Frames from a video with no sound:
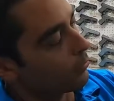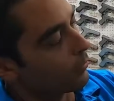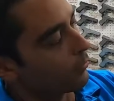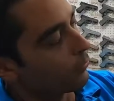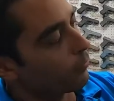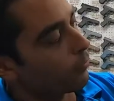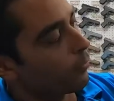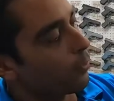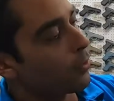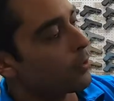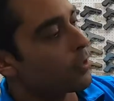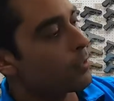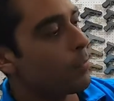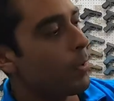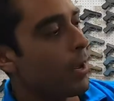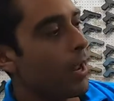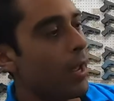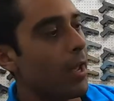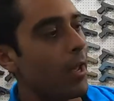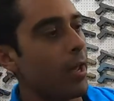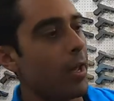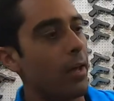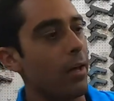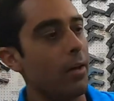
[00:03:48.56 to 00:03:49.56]
first
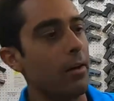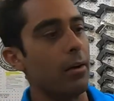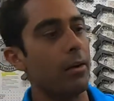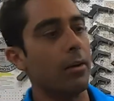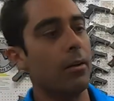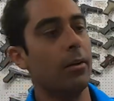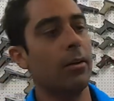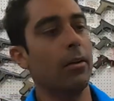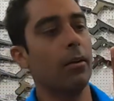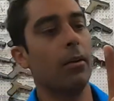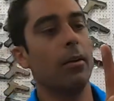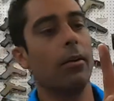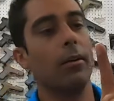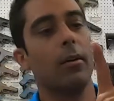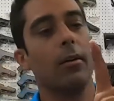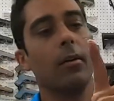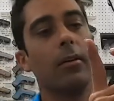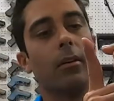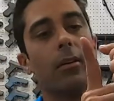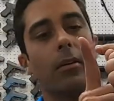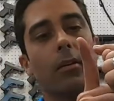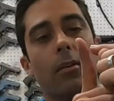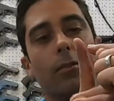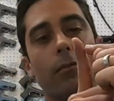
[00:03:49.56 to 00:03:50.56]
pad
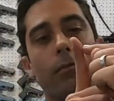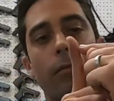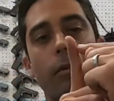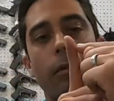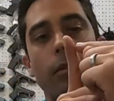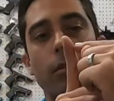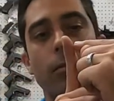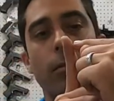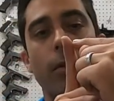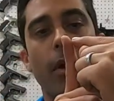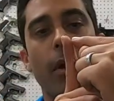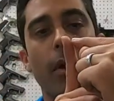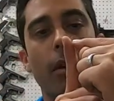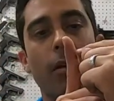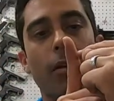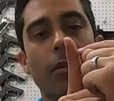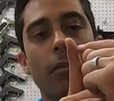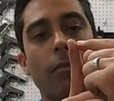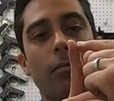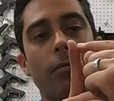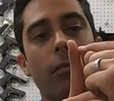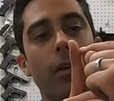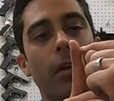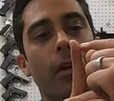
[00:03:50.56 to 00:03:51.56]
on
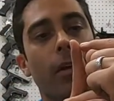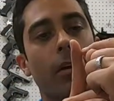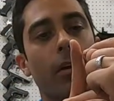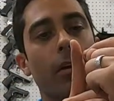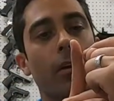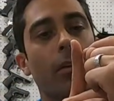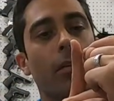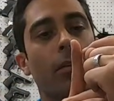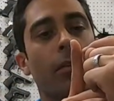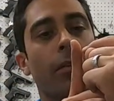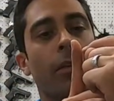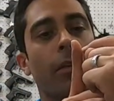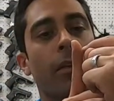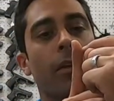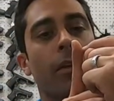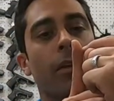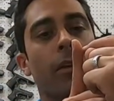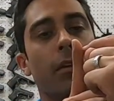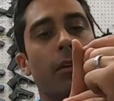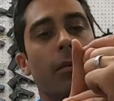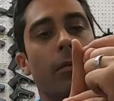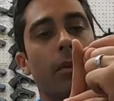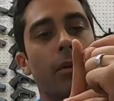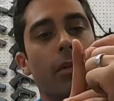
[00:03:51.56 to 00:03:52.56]
your finger.
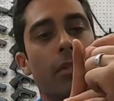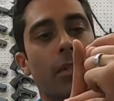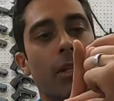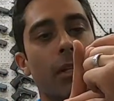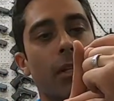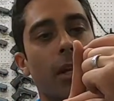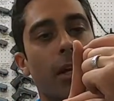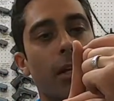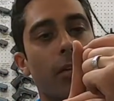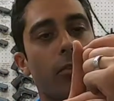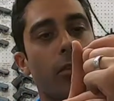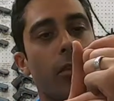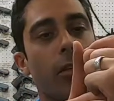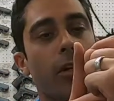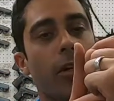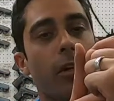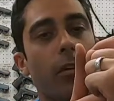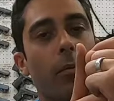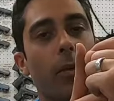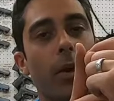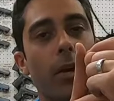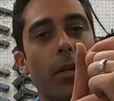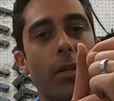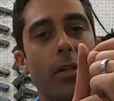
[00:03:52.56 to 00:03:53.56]
You want to set that
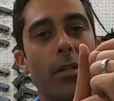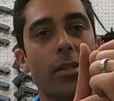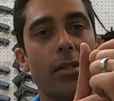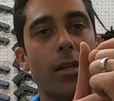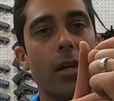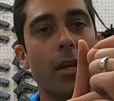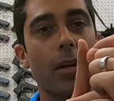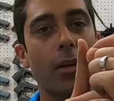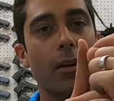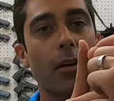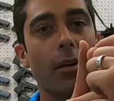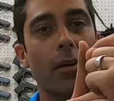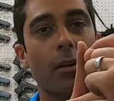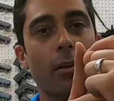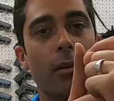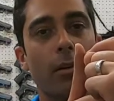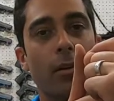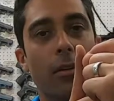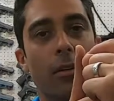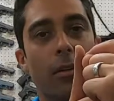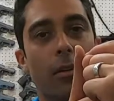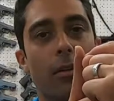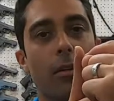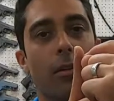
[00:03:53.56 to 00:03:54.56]
trigger right in the center.
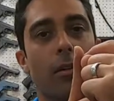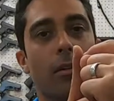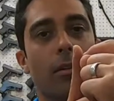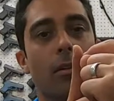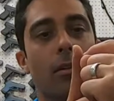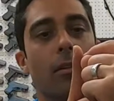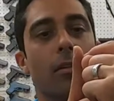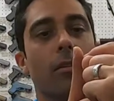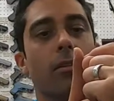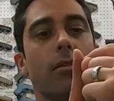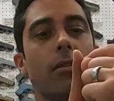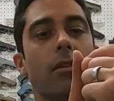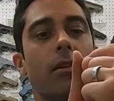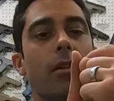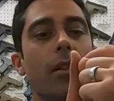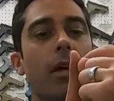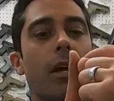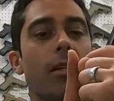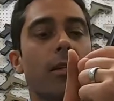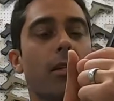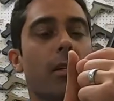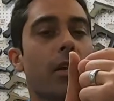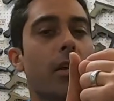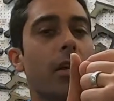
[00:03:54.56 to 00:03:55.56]
So
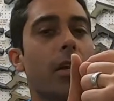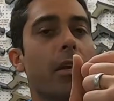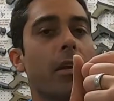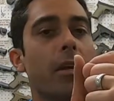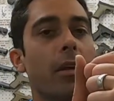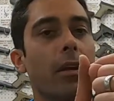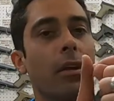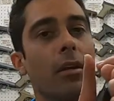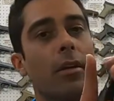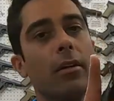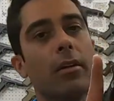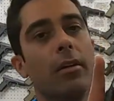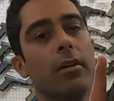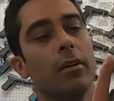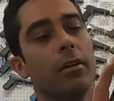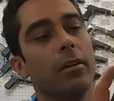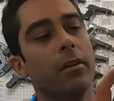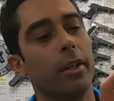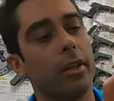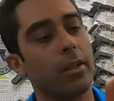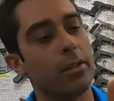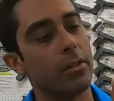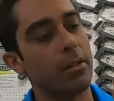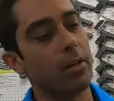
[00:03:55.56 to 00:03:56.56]
that's key.
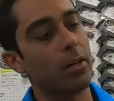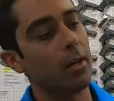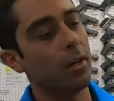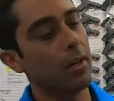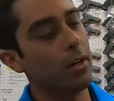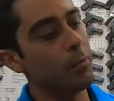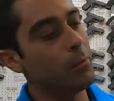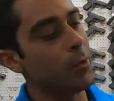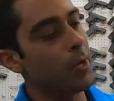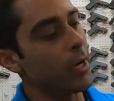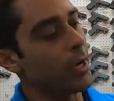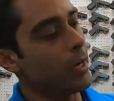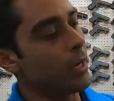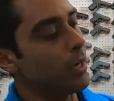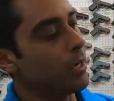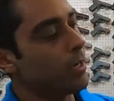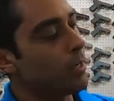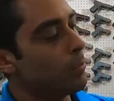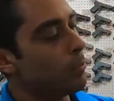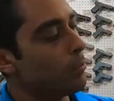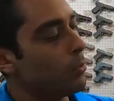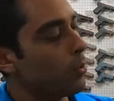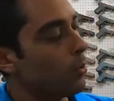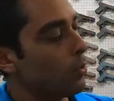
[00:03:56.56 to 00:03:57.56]
That's going to eliminate
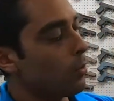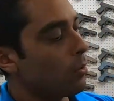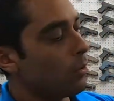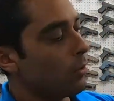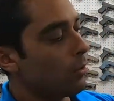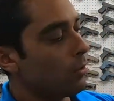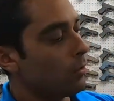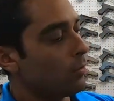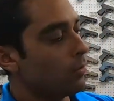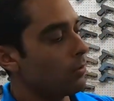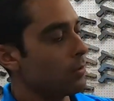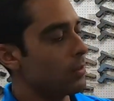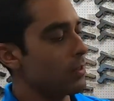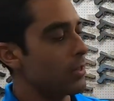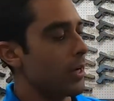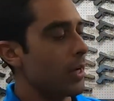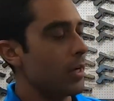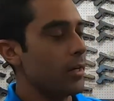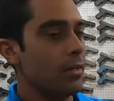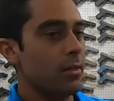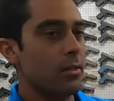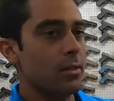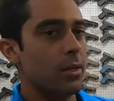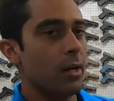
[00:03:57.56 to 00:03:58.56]
any pull
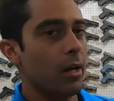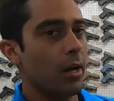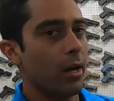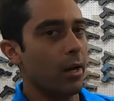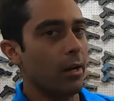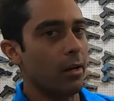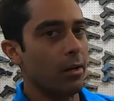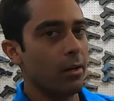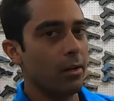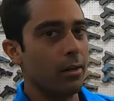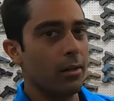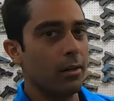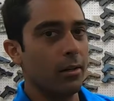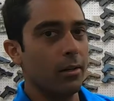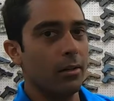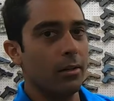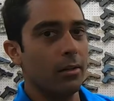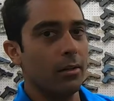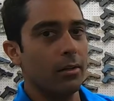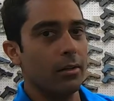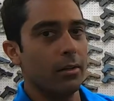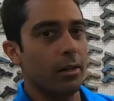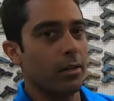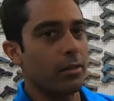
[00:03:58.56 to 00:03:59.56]
side to side.
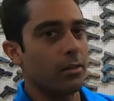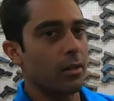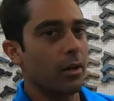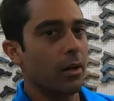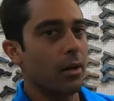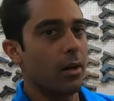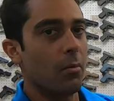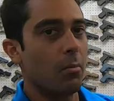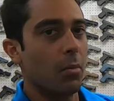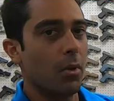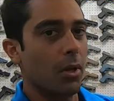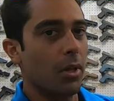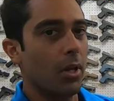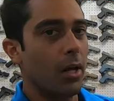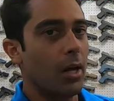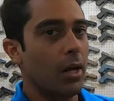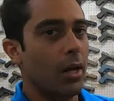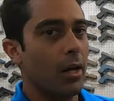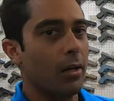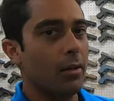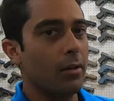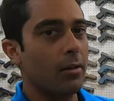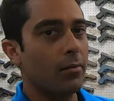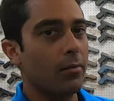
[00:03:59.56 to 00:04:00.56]
That's going to help a
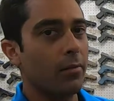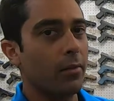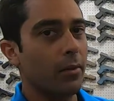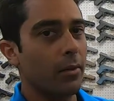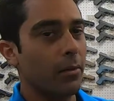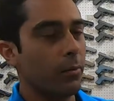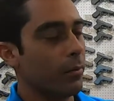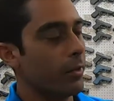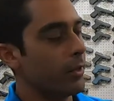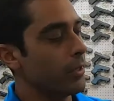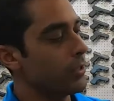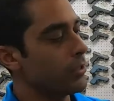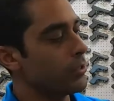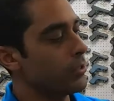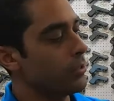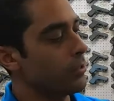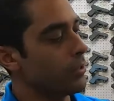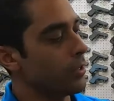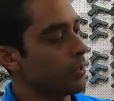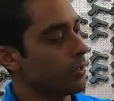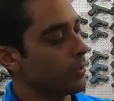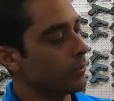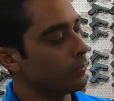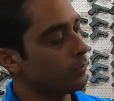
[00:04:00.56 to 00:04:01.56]
lot with
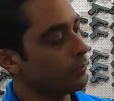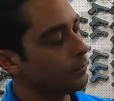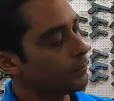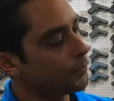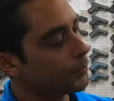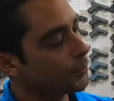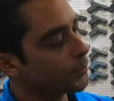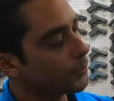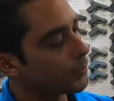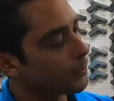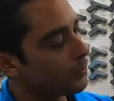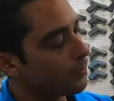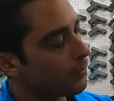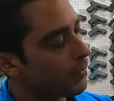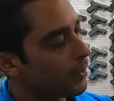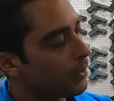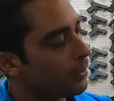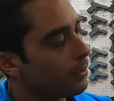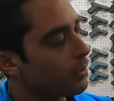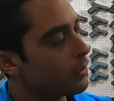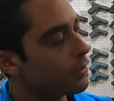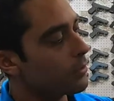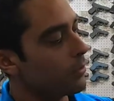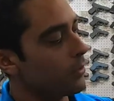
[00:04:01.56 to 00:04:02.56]
shooting.
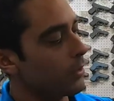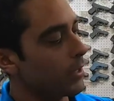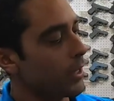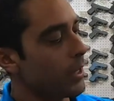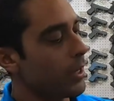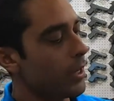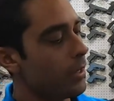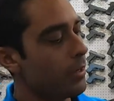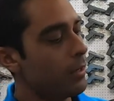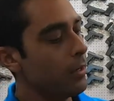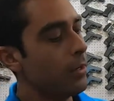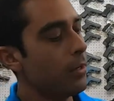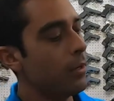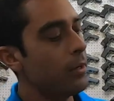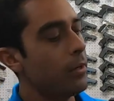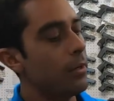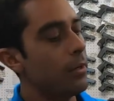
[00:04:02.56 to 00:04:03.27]
So again,